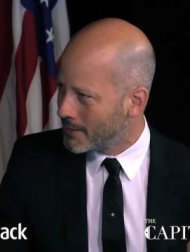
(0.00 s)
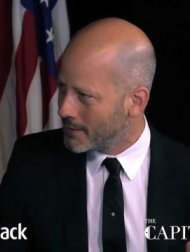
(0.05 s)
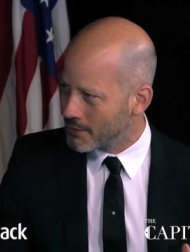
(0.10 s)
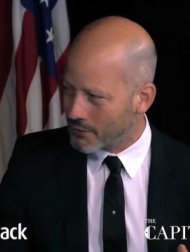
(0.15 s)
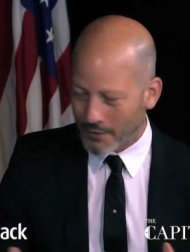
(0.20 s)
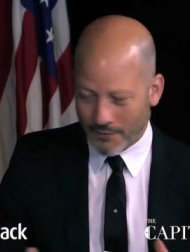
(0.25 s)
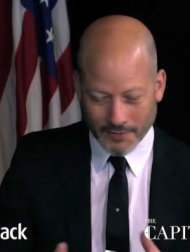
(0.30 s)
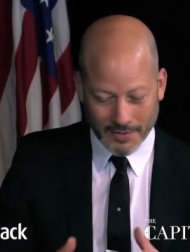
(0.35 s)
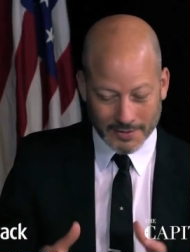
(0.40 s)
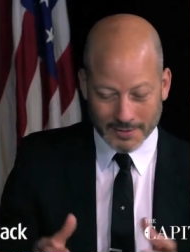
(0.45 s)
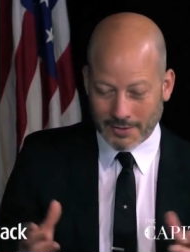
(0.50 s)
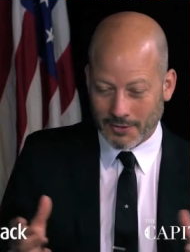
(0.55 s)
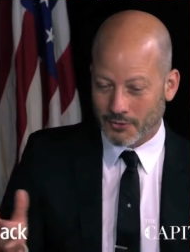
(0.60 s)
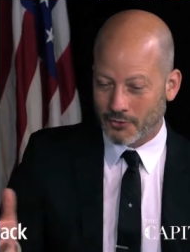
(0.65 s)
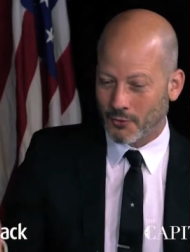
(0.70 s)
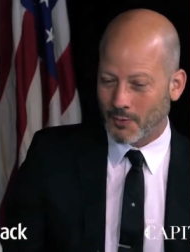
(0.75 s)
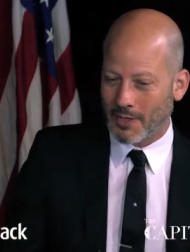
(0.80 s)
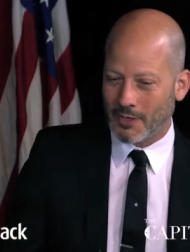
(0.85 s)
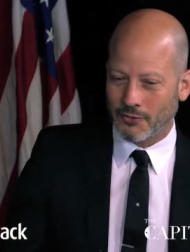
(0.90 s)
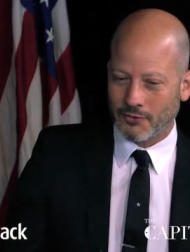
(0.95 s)
So I've had
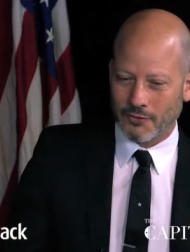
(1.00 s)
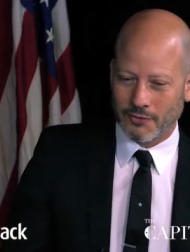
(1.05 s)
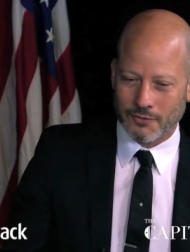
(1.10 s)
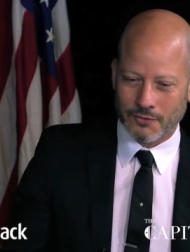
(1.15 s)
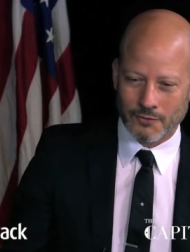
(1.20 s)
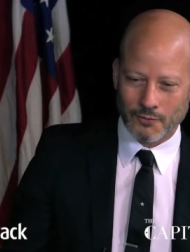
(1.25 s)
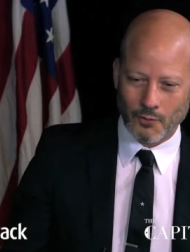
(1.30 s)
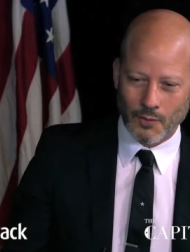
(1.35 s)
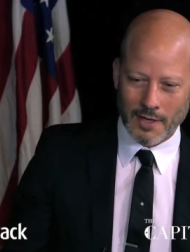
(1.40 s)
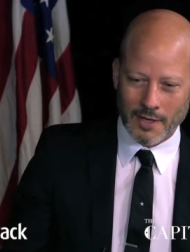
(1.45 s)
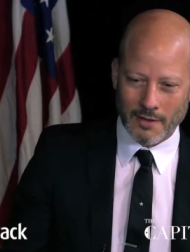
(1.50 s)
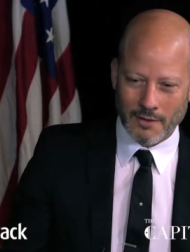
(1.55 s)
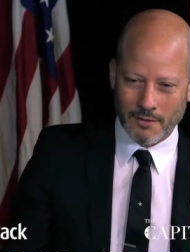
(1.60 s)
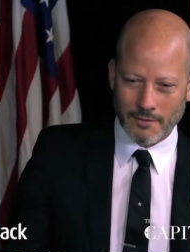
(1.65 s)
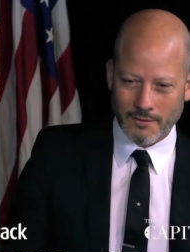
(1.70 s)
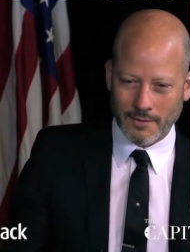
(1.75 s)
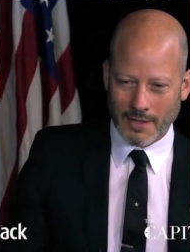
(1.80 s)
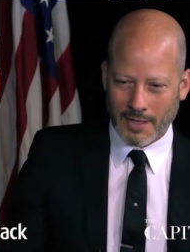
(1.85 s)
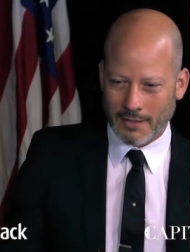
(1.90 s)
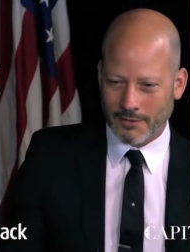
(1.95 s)
situations where
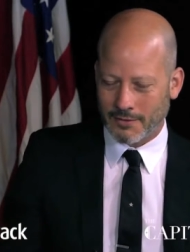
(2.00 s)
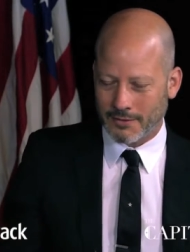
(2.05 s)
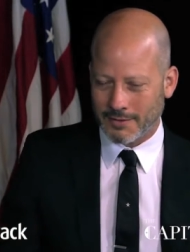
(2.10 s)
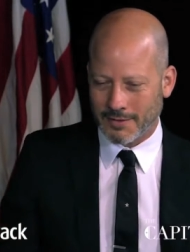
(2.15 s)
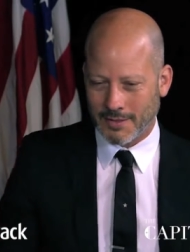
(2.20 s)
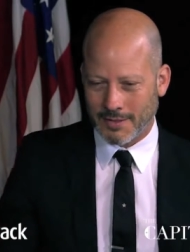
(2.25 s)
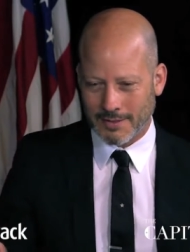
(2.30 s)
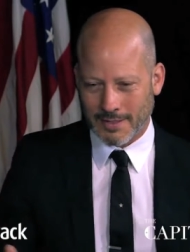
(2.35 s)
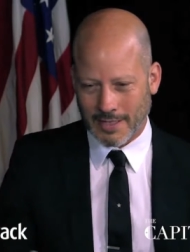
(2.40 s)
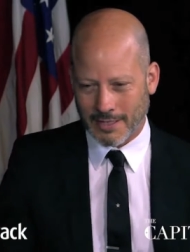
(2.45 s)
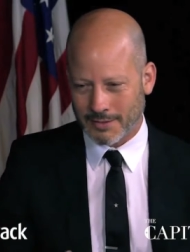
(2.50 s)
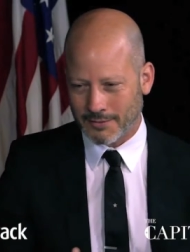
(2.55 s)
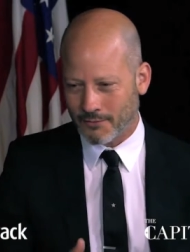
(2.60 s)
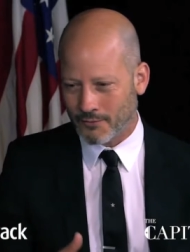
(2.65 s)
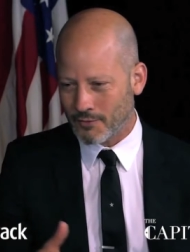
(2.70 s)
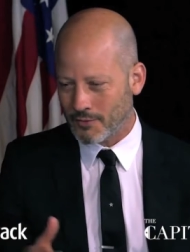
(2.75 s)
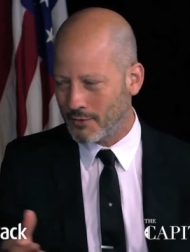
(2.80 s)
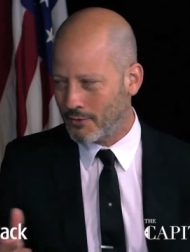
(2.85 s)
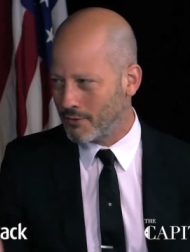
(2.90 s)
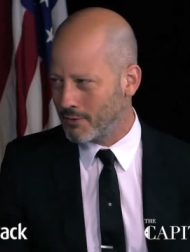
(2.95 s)
the agency has asked
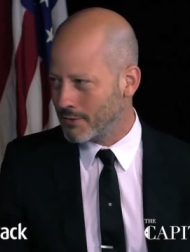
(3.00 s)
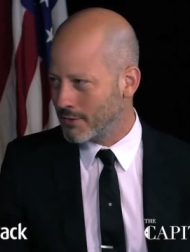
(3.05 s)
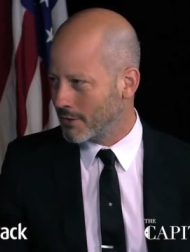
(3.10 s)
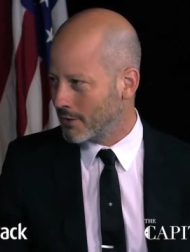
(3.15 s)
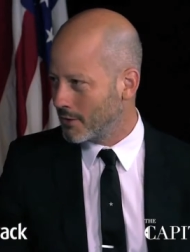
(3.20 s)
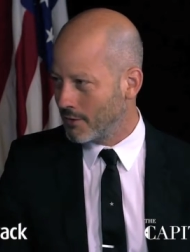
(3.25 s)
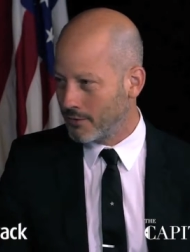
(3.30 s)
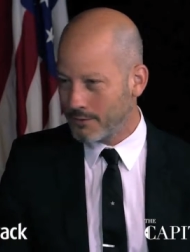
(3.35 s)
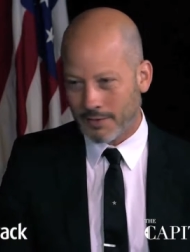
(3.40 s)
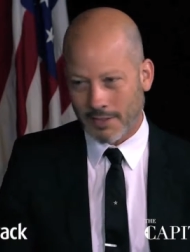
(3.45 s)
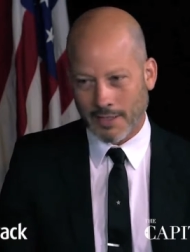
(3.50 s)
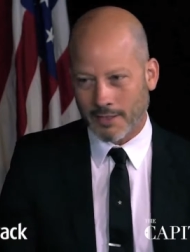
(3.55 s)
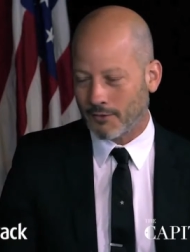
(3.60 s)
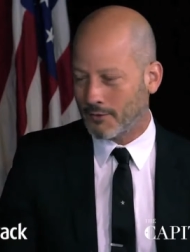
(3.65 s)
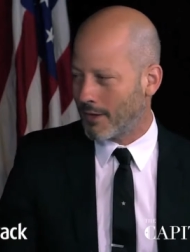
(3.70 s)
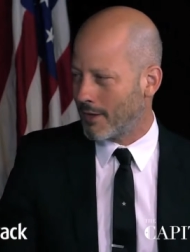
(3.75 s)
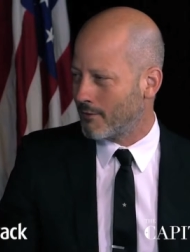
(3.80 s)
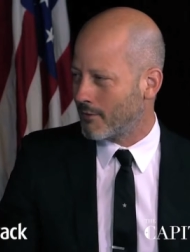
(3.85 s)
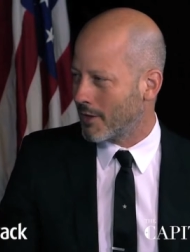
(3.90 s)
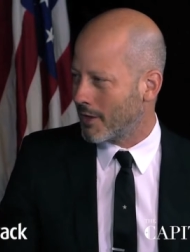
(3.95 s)
for a notice to close, and I don't
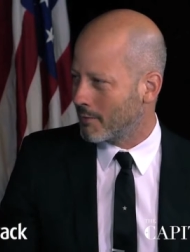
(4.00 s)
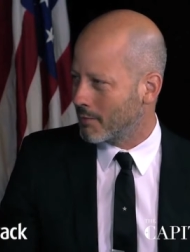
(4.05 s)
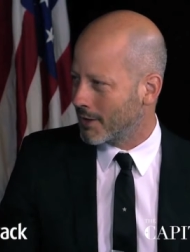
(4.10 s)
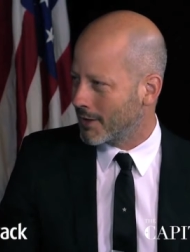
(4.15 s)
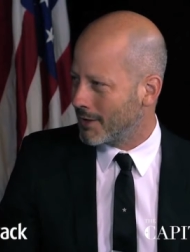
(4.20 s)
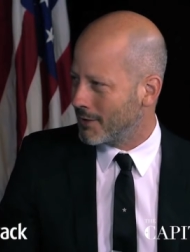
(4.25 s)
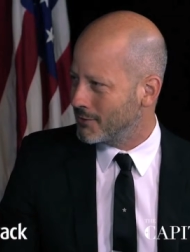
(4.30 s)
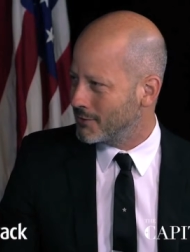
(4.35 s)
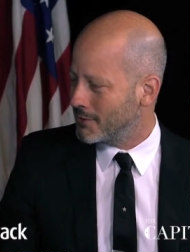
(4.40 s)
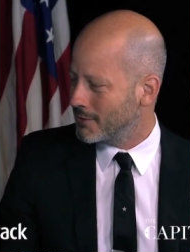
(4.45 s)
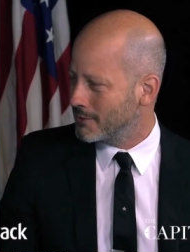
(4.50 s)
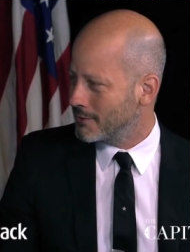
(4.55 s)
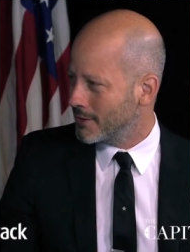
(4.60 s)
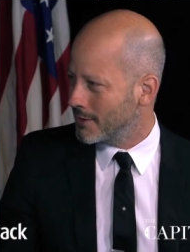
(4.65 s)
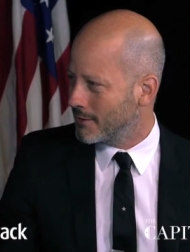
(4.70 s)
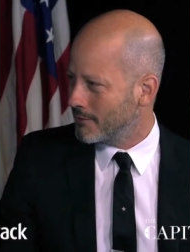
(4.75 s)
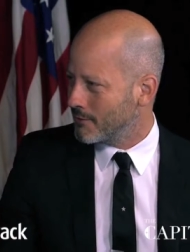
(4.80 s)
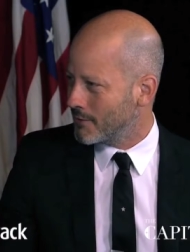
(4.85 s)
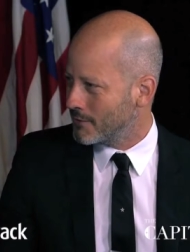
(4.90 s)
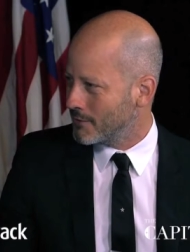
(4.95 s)
have an obligation to
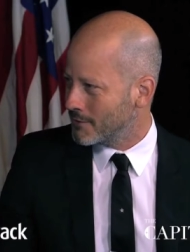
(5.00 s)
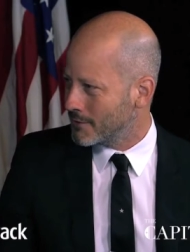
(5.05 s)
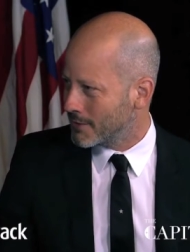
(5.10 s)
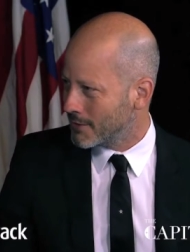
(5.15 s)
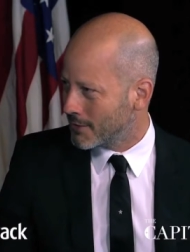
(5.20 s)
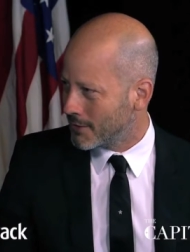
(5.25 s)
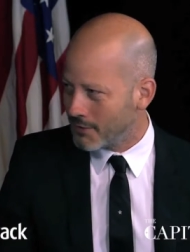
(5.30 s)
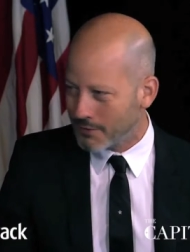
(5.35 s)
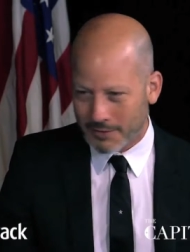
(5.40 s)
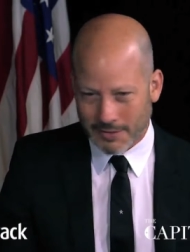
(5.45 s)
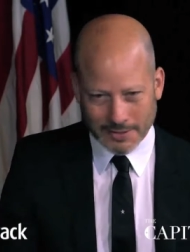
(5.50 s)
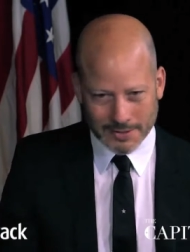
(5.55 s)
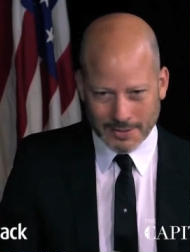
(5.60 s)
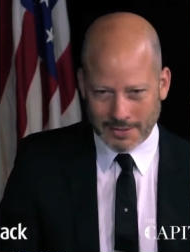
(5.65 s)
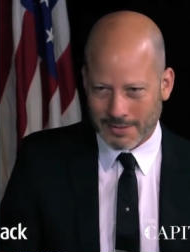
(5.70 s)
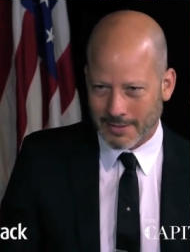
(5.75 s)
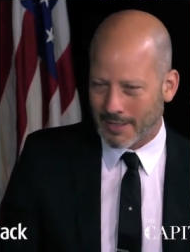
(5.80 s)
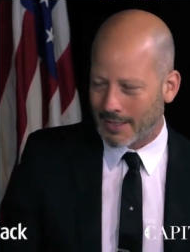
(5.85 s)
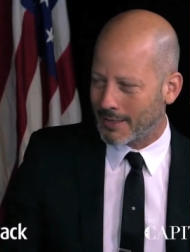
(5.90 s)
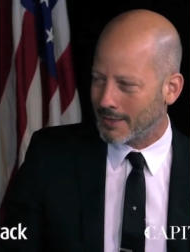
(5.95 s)
give notice to close because
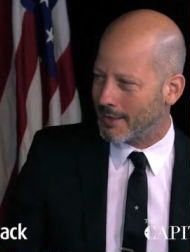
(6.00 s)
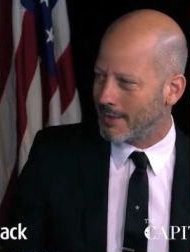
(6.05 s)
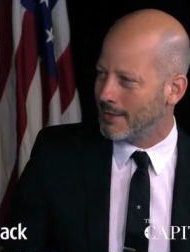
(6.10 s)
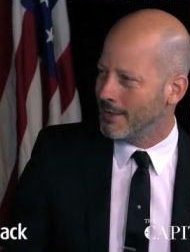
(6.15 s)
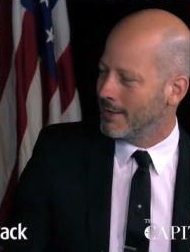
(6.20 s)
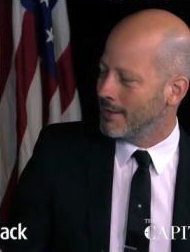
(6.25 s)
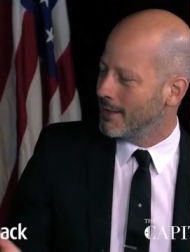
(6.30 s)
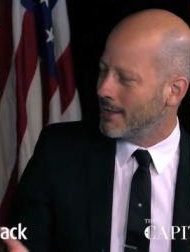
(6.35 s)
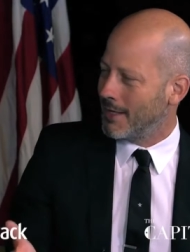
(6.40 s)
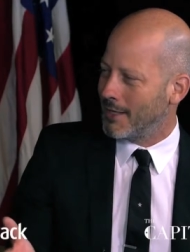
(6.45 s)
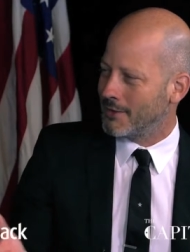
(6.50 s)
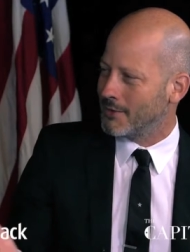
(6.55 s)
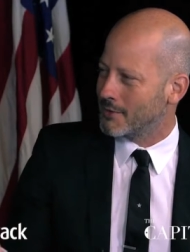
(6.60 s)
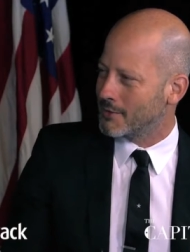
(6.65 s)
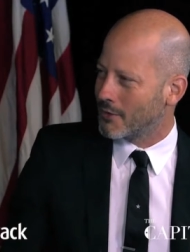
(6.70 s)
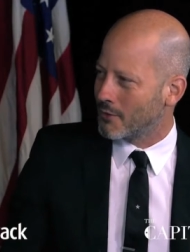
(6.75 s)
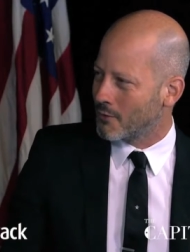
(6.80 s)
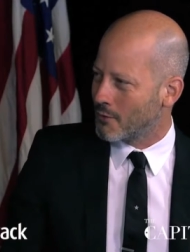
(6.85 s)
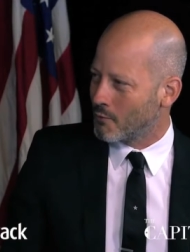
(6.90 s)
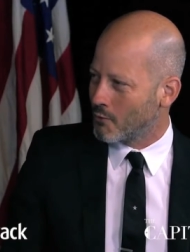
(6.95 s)
it's not a
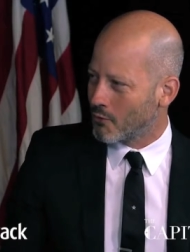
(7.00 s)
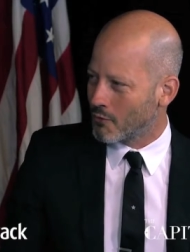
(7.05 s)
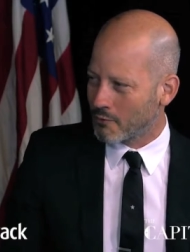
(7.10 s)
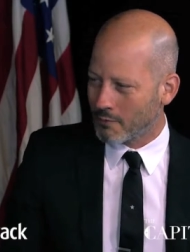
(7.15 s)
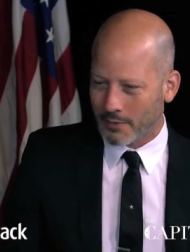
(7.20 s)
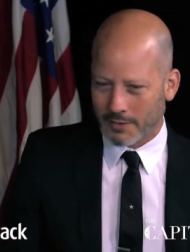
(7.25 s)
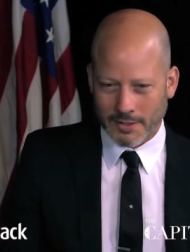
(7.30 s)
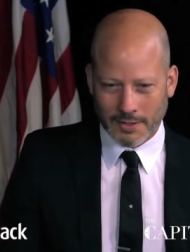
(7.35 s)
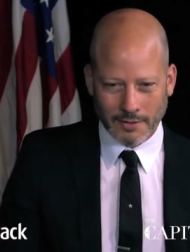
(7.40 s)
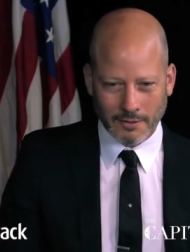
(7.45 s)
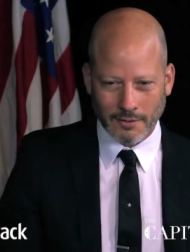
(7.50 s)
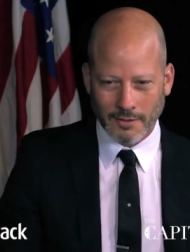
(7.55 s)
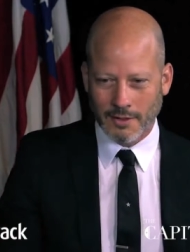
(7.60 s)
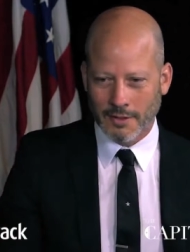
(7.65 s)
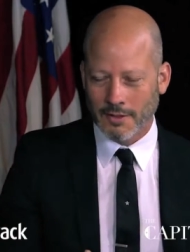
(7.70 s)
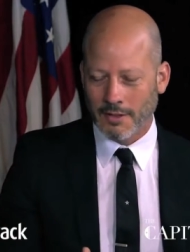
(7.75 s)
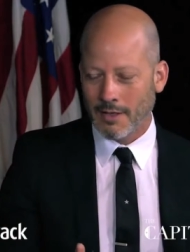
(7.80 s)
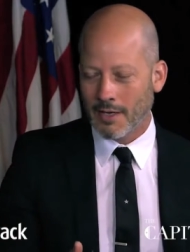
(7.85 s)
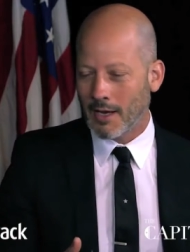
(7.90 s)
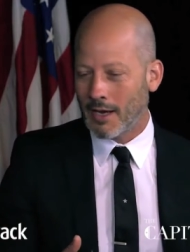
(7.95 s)
HSR reportable deal.
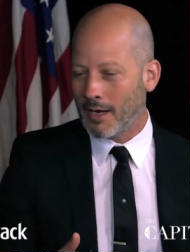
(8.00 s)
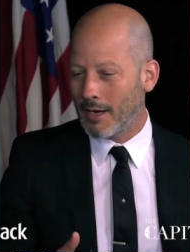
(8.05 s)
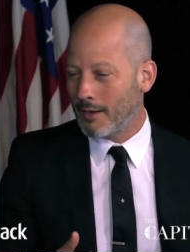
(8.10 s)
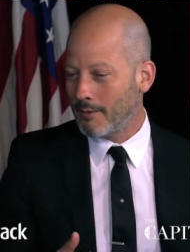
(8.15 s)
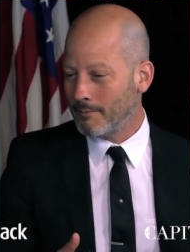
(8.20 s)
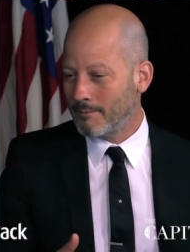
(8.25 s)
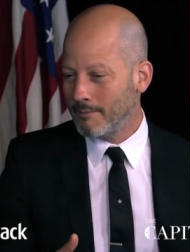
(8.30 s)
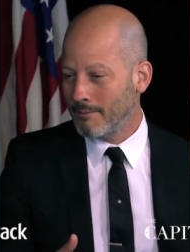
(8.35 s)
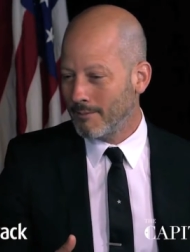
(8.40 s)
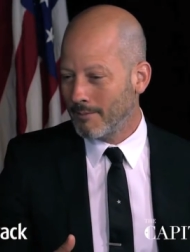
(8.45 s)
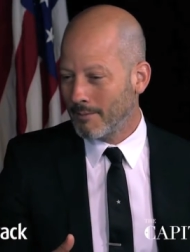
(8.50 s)
Um,